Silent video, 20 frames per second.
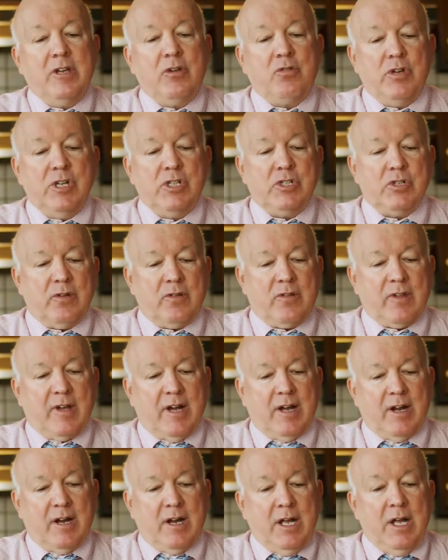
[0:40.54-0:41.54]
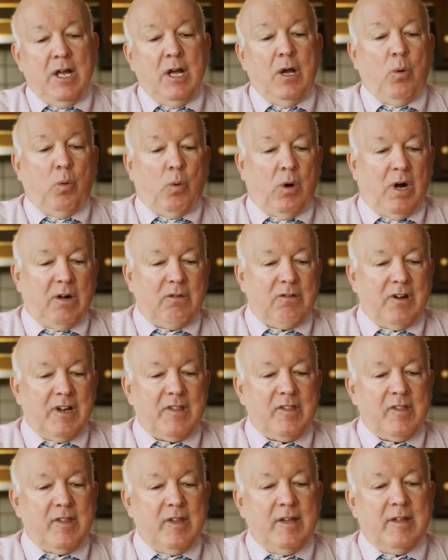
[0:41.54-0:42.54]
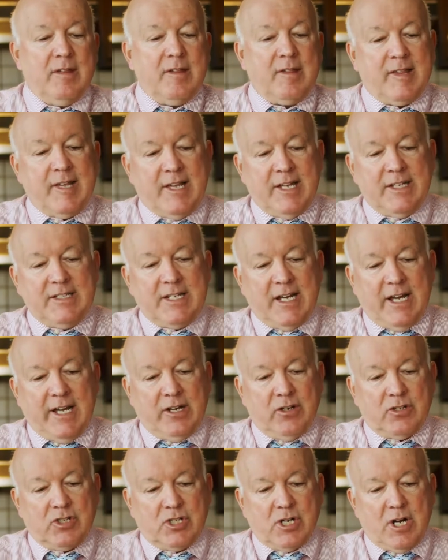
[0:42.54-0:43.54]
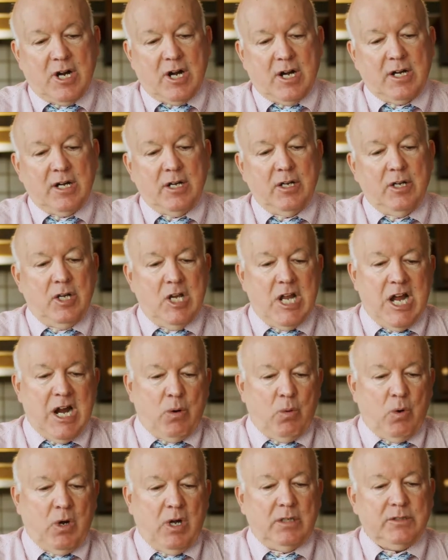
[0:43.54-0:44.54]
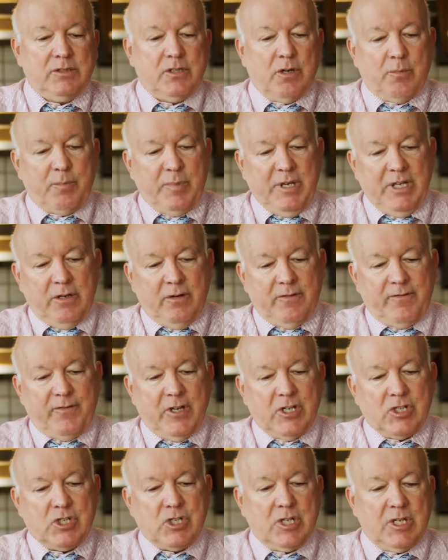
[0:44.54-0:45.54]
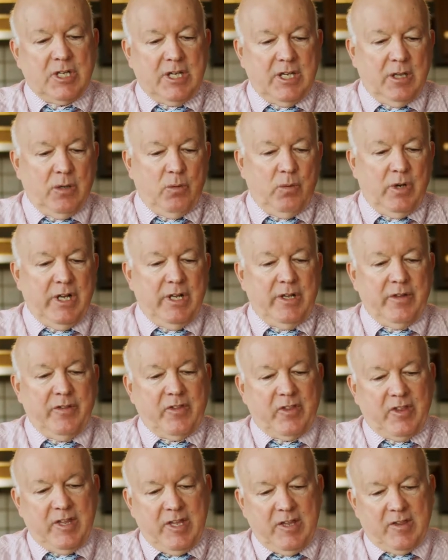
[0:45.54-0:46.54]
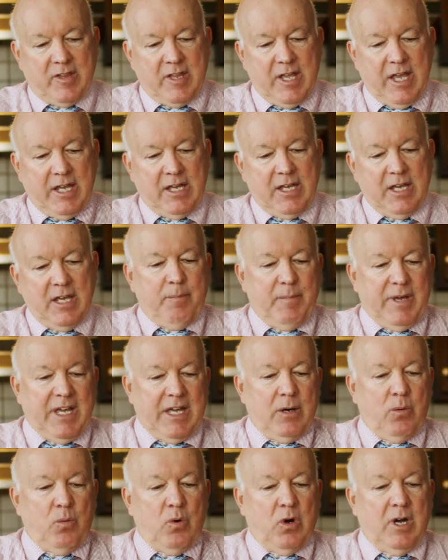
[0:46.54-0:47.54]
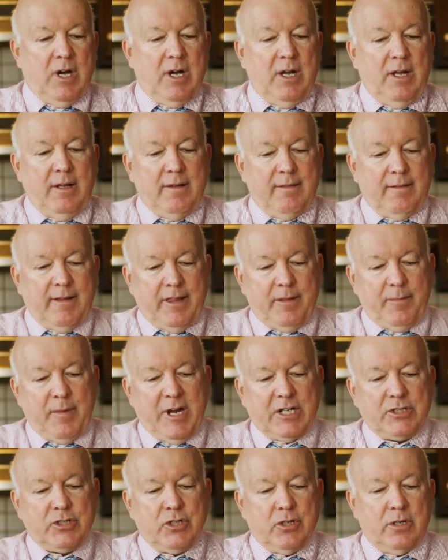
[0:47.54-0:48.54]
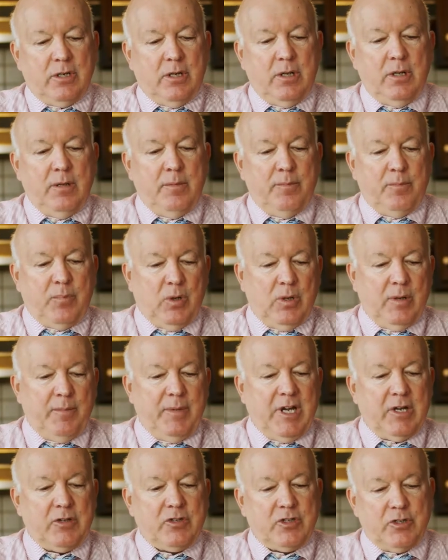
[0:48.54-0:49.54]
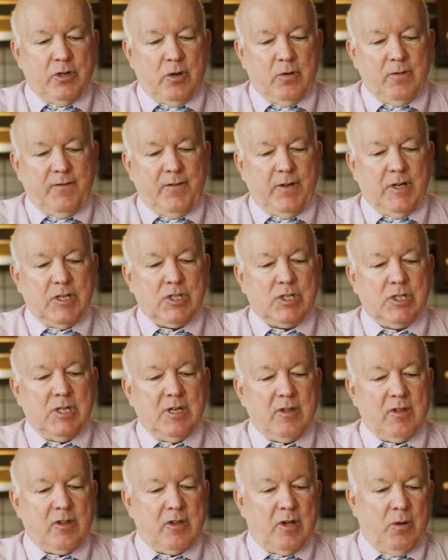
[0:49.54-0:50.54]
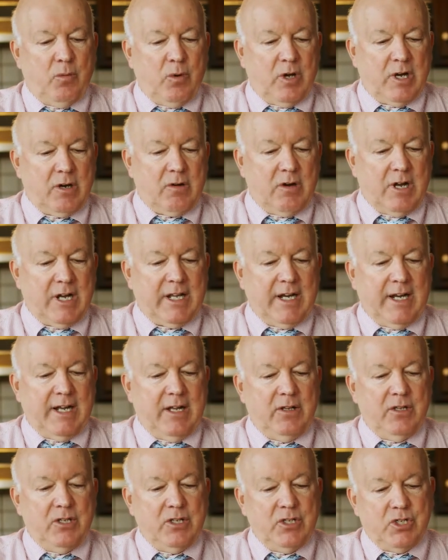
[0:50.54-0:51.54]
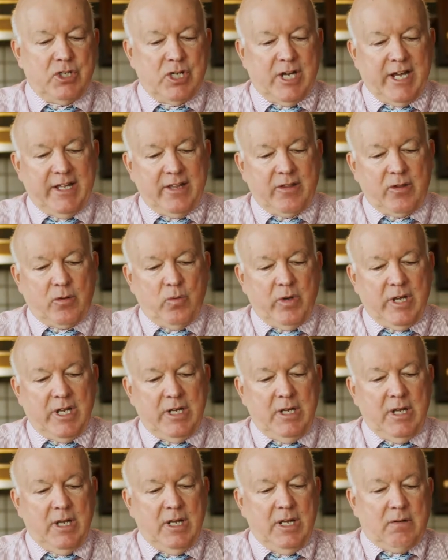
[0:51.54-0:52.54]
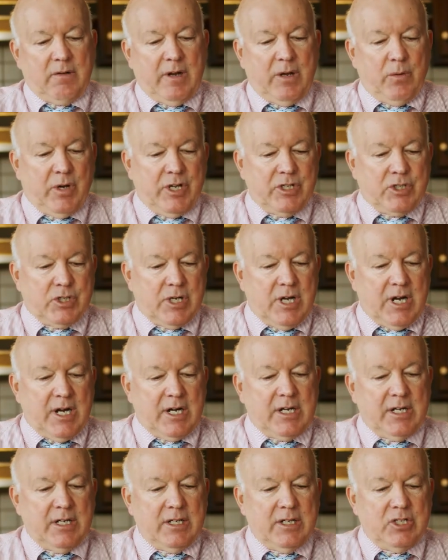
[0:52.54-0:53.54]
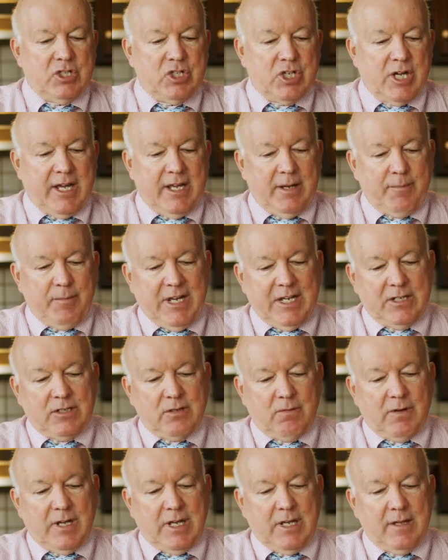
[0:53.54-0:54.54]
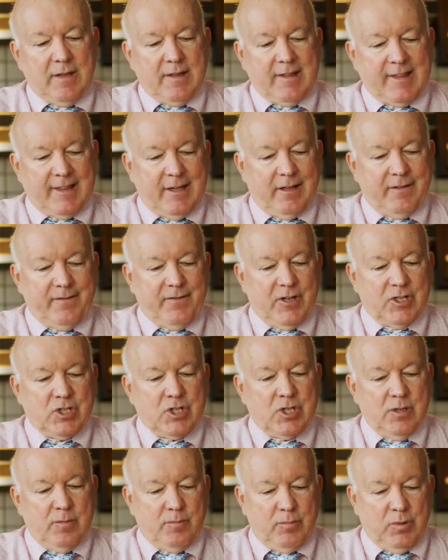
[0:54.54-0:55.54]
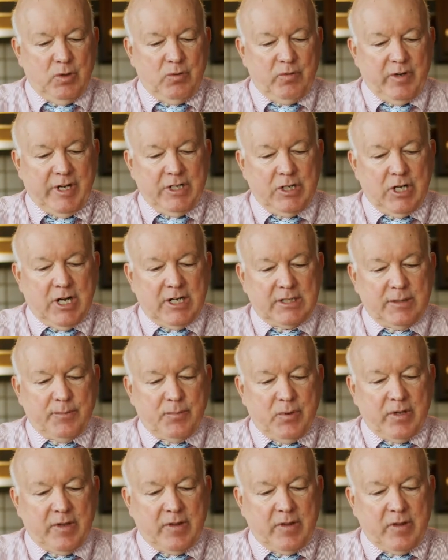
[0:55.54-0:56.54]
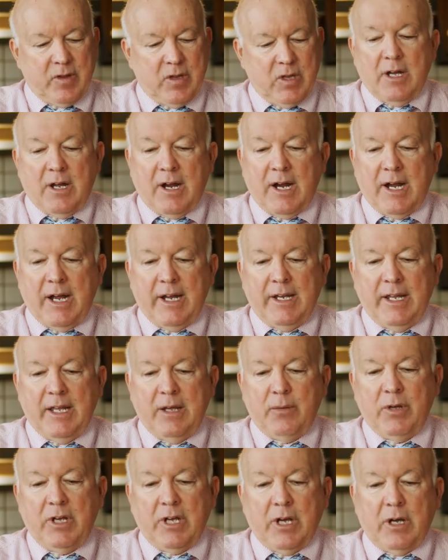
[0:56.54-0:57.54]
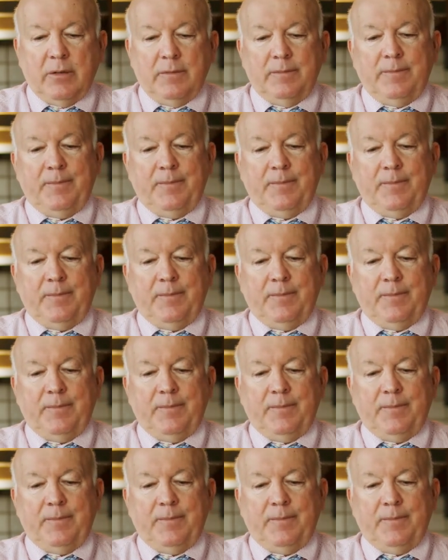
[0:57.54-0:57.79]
creatures are Walrus, Sand Tiger Shark, Narwhal, Torpedo Fish, Killer Whale, Sea Snake, Manta, Leatherback Turtle, Polar Bear, Stonefish, Saltwater Crocodile, Giant Squid, Great White Shark, Giant Manta Ray, Sailfish, Blue-Ringed Octopus. Alright, here we go.